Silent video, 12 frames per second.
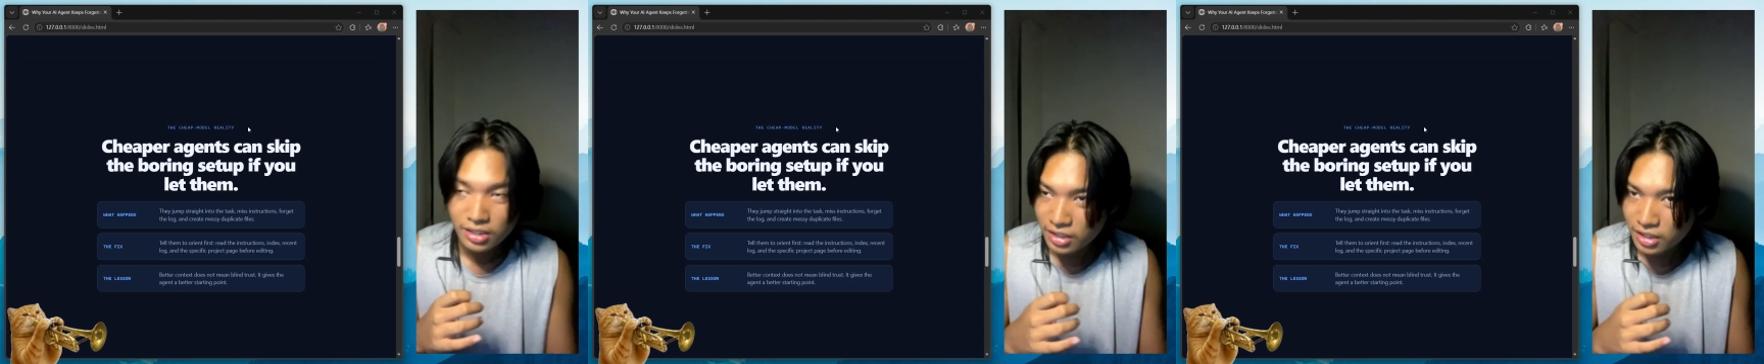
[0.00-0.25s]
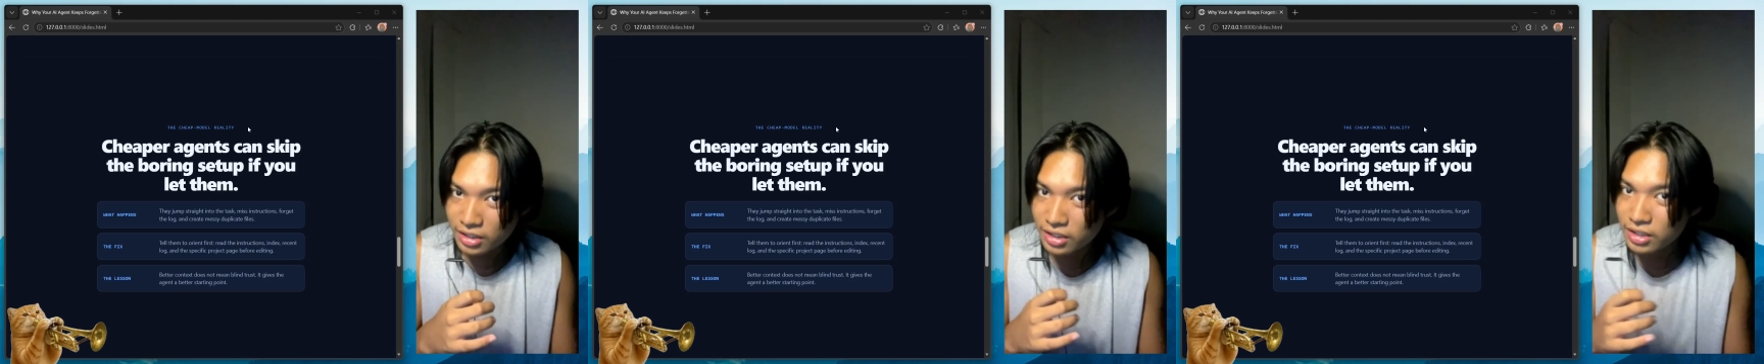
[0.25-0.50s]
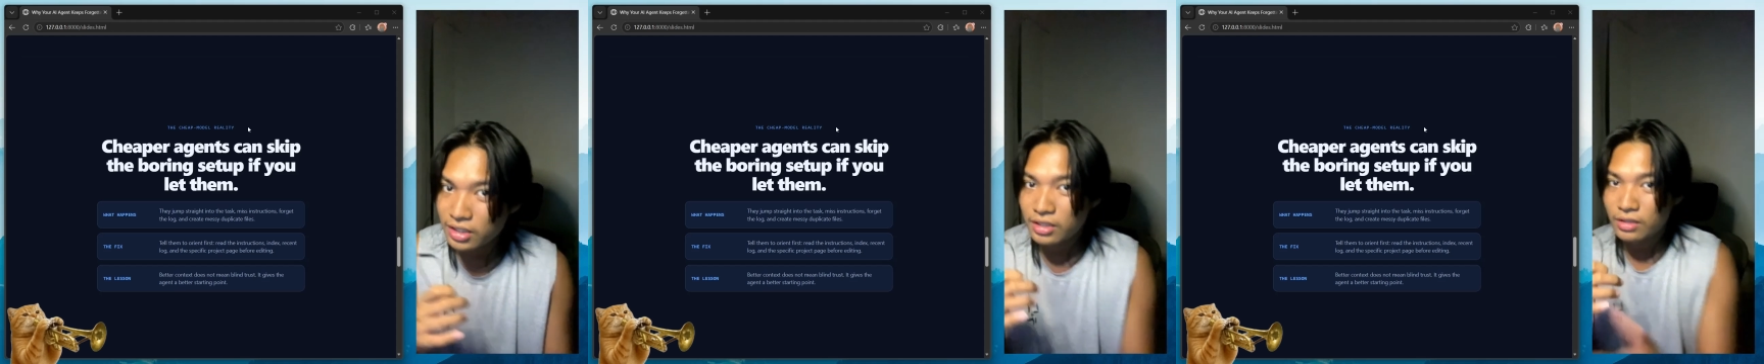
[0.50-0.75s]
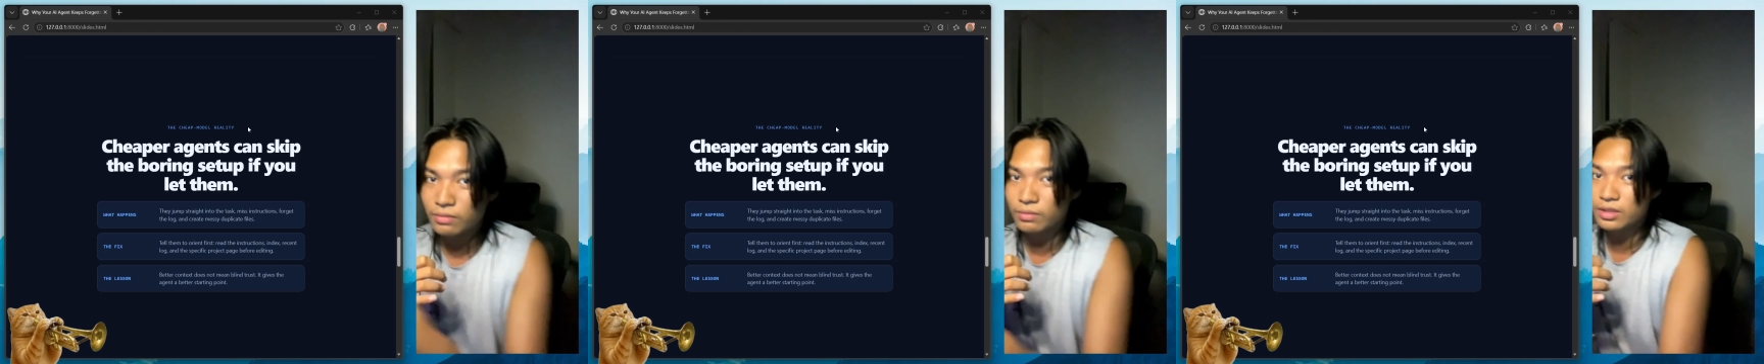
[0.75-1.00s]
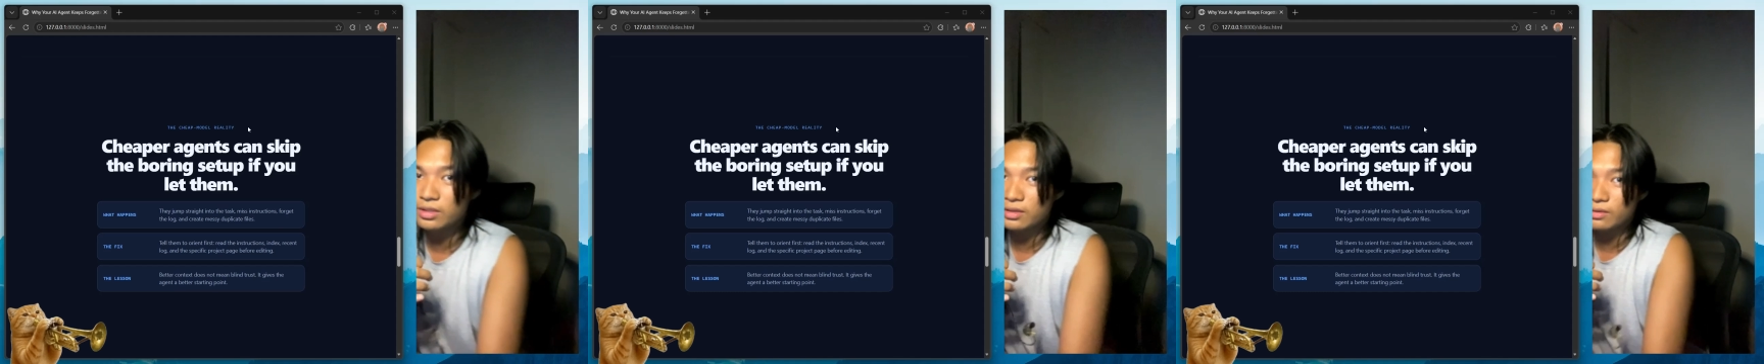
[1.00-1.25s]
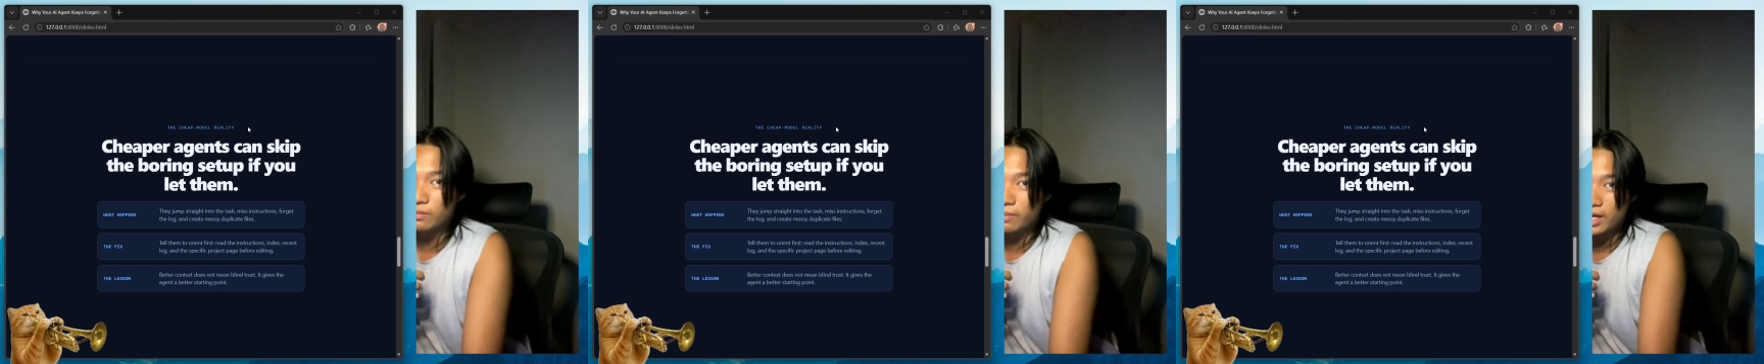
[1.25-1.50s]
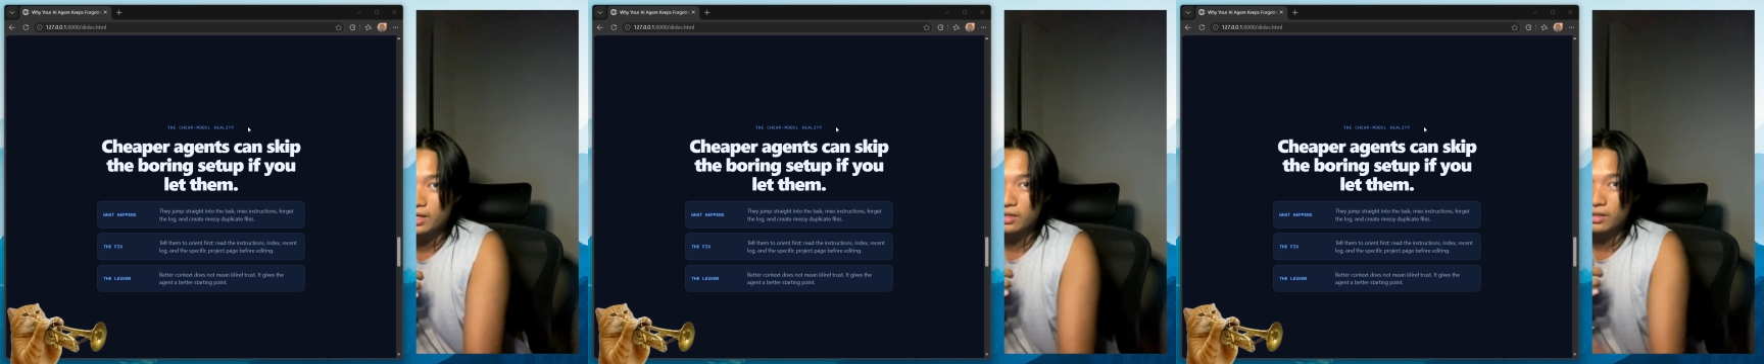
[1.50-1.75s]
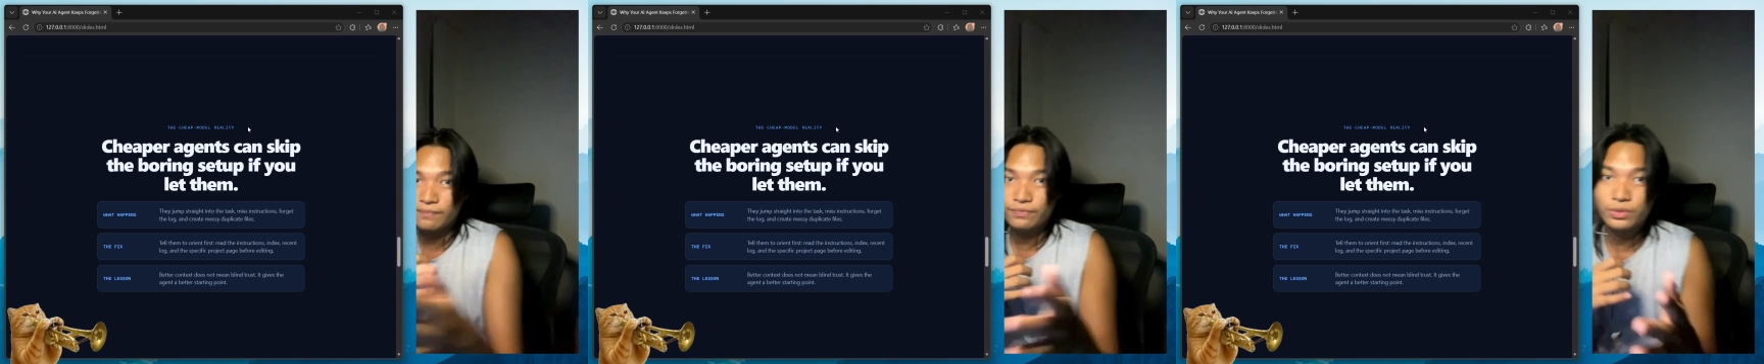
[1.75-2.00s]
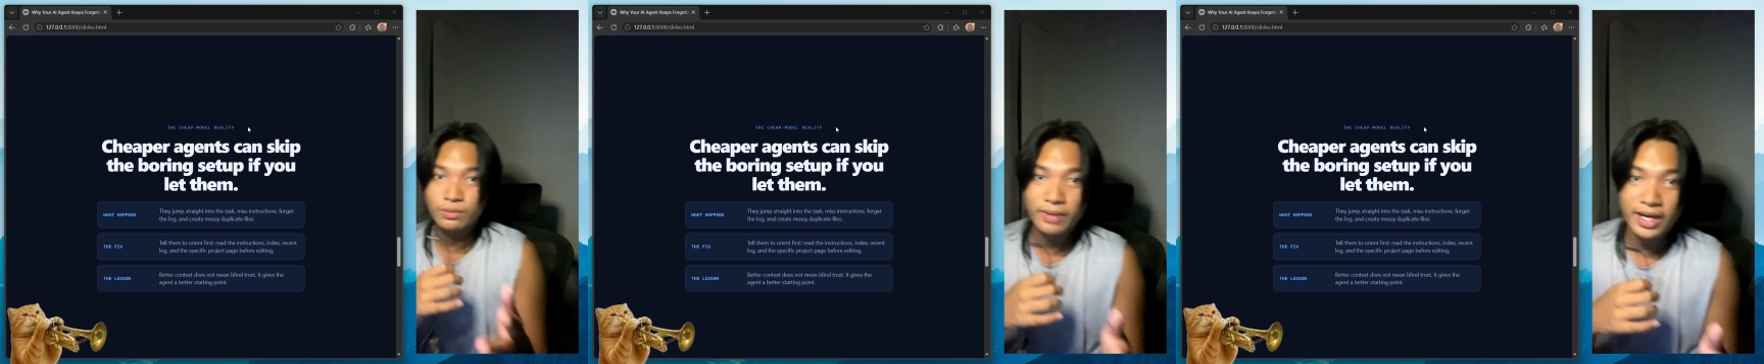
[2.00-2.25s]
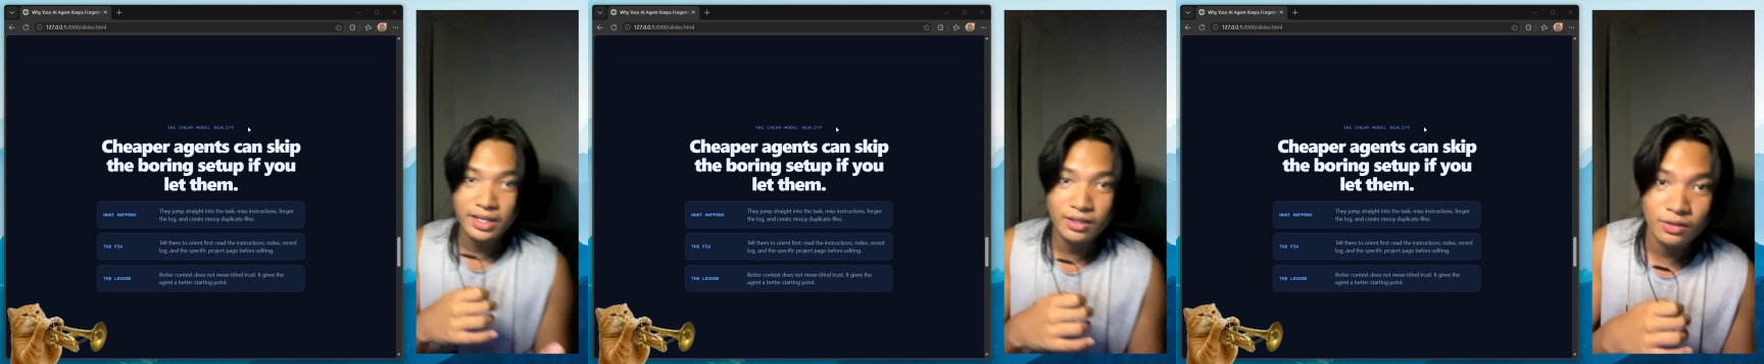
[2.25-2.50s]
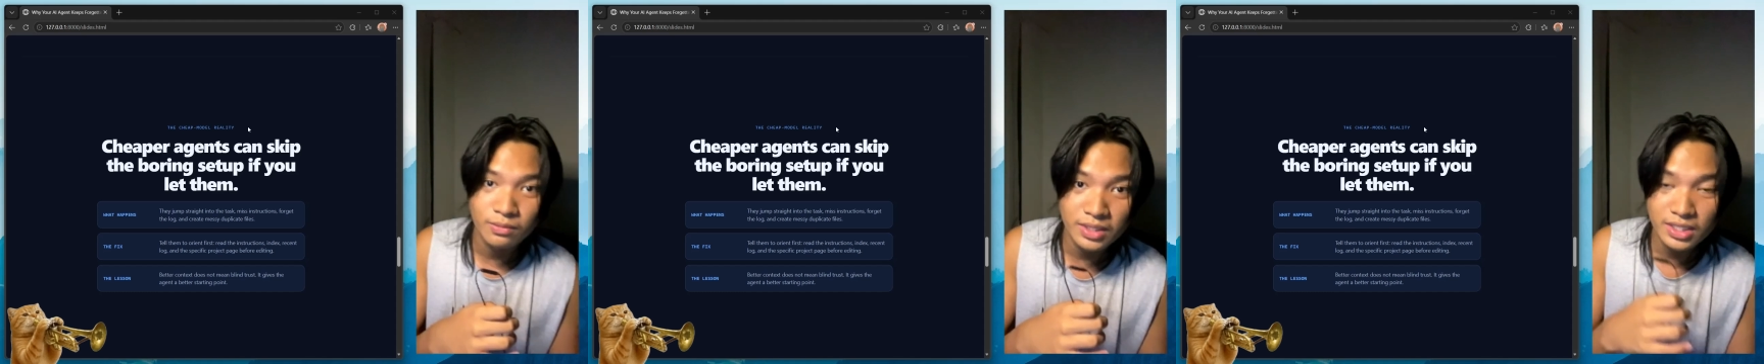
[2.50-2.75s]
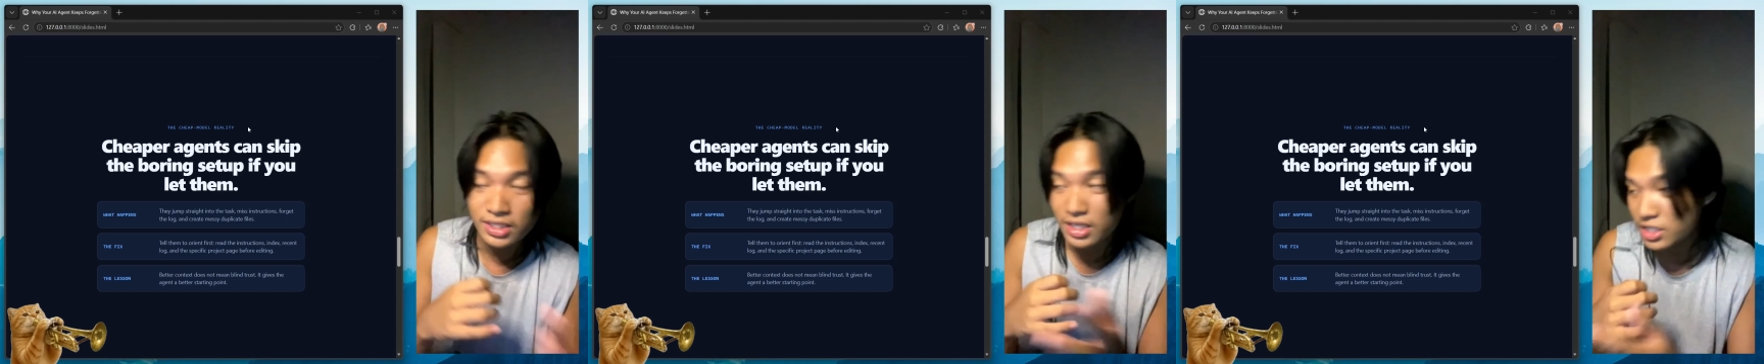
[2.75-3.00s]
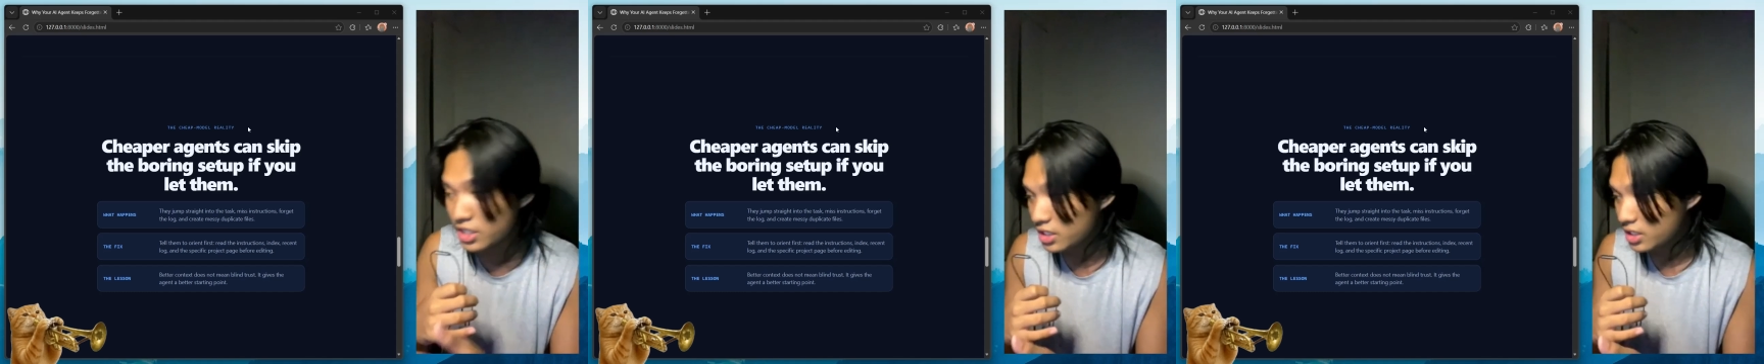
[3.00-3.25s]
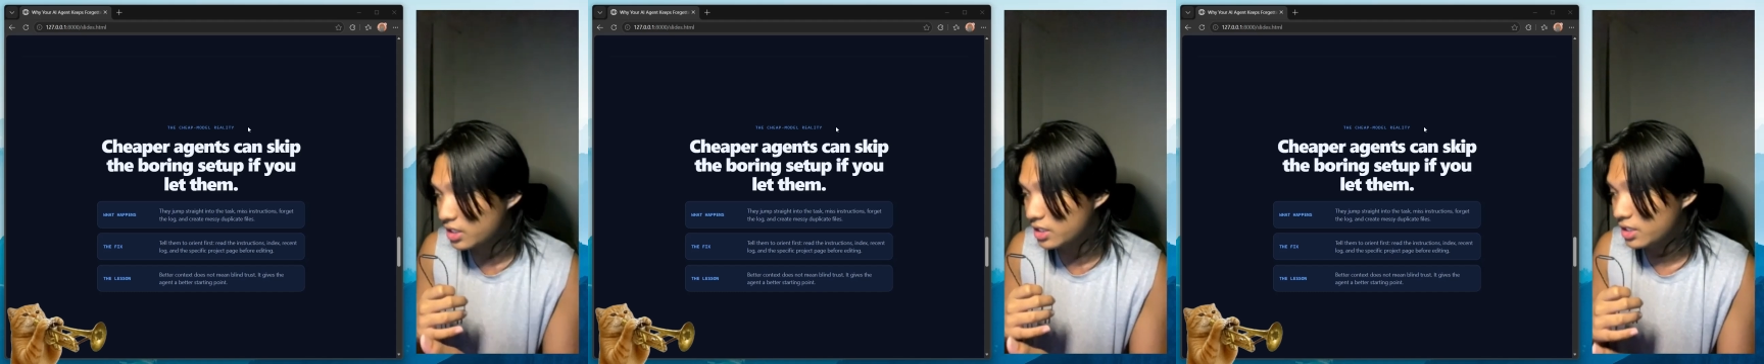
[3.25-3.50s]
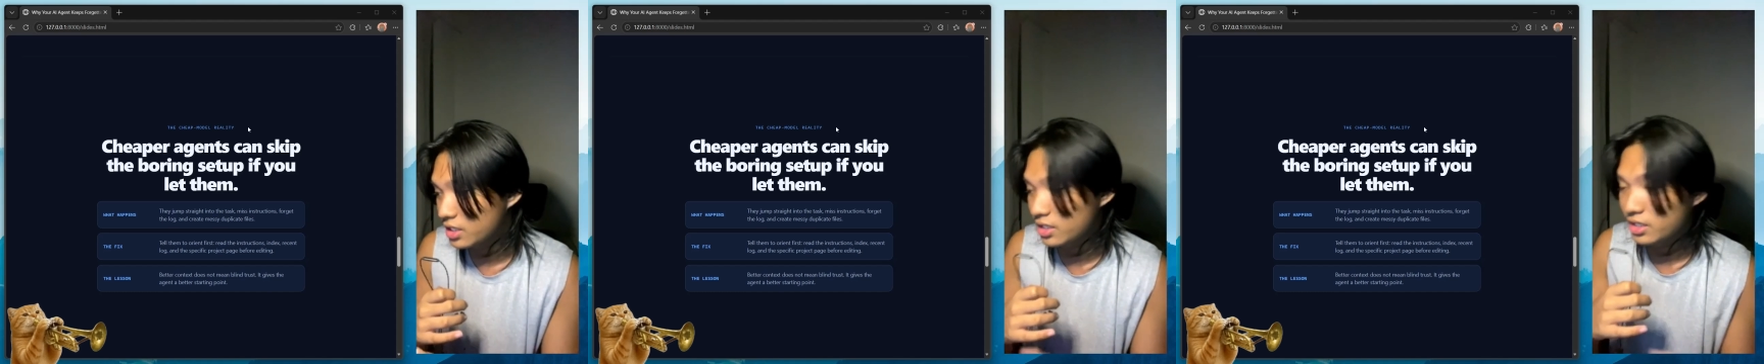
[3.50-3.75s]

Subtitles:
And then we're gonna go back to my Hermes agent, and then,